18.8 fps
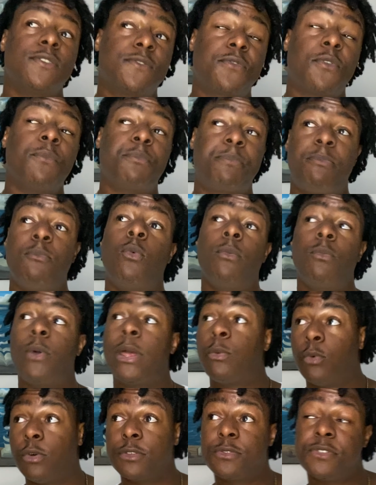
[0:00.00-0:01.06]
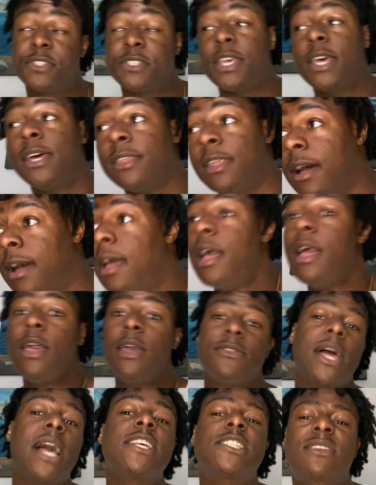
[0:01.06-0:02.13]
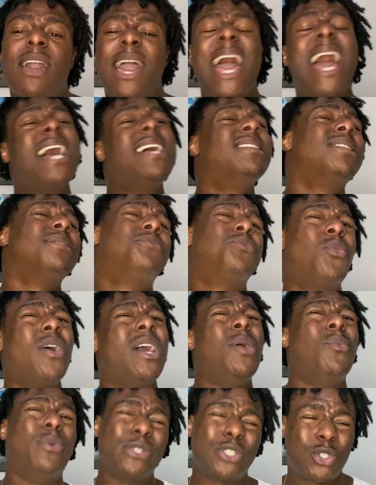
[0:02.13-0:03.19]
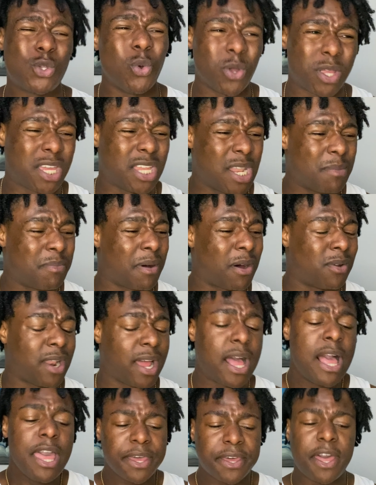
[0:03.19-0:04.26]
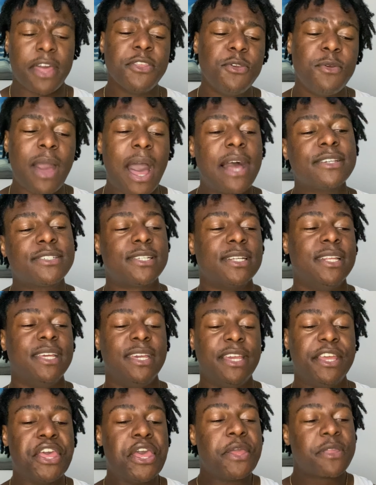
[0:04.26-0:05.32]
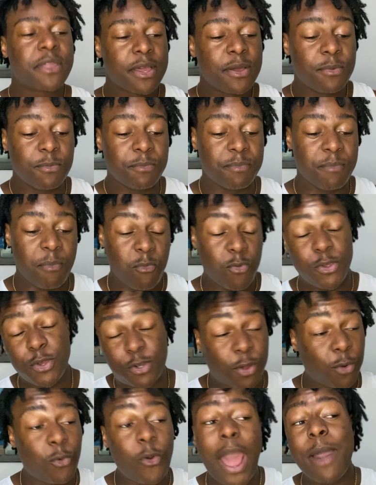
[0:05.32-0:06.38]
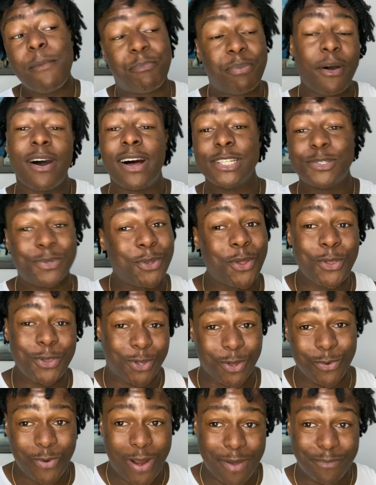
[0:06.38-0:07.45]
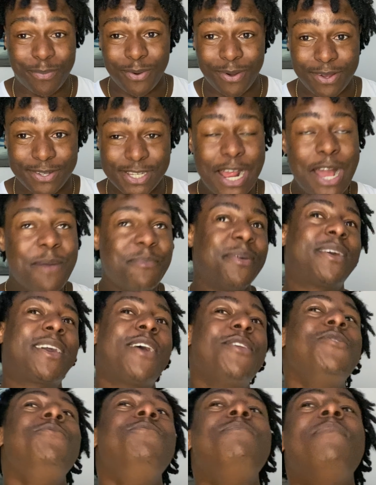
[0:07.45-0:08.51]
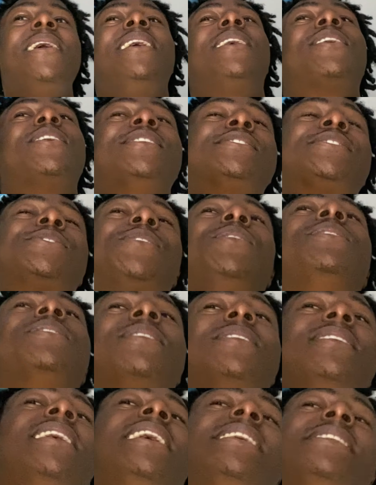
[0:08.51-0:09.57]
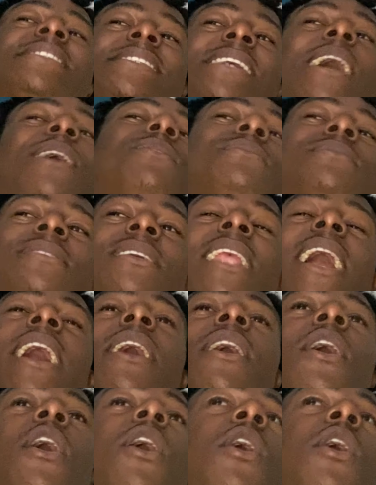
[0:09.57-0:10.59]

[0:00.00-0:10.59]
from when Walks was saying that, that's kind of what he was talking about. Like, can you actually, you can write bars, we know you can write bars, but can you make a song sound like a